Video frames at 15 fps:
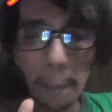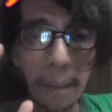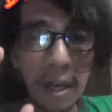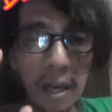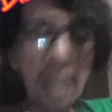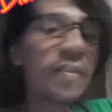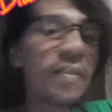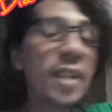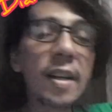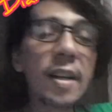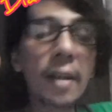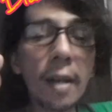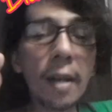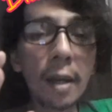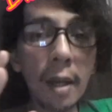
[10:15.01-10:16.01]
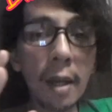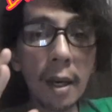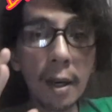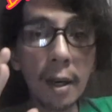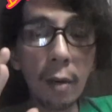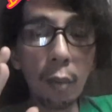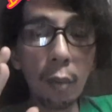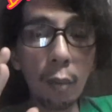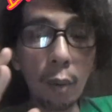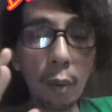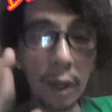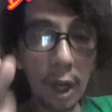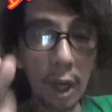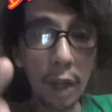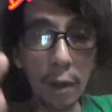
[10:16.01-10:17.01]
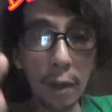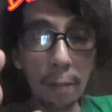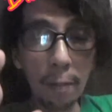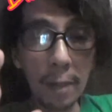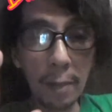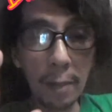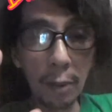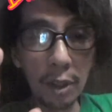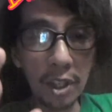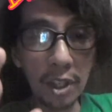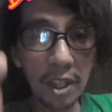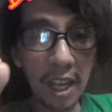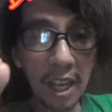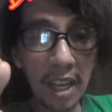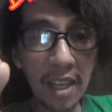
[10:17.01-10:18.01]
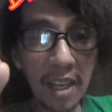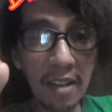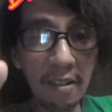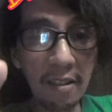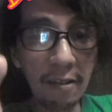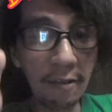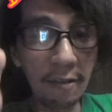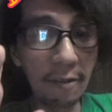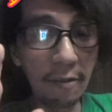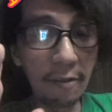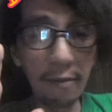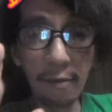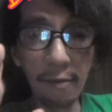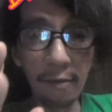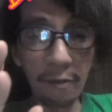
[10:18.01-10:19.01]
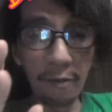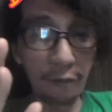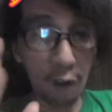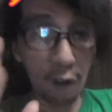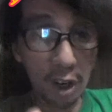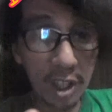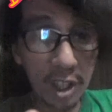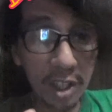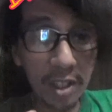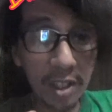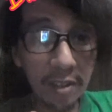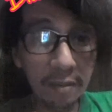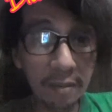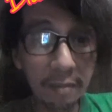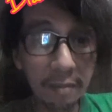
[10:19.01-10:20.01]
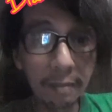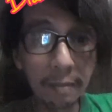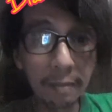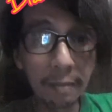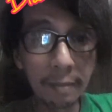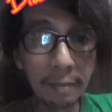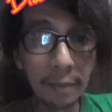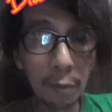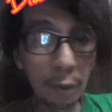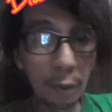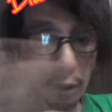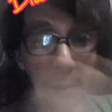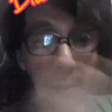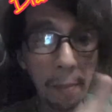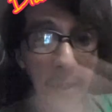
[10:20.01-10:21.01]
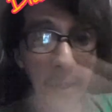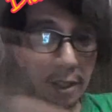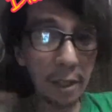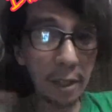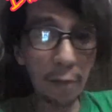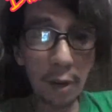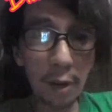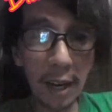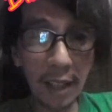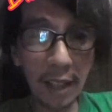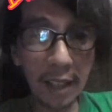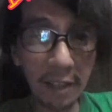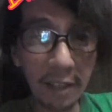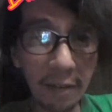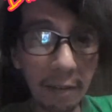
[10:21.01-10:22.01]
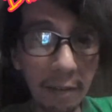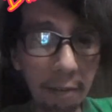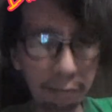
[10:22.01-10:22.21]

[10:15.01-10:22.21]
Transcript: believing what other people say first, whether it be positive or negative,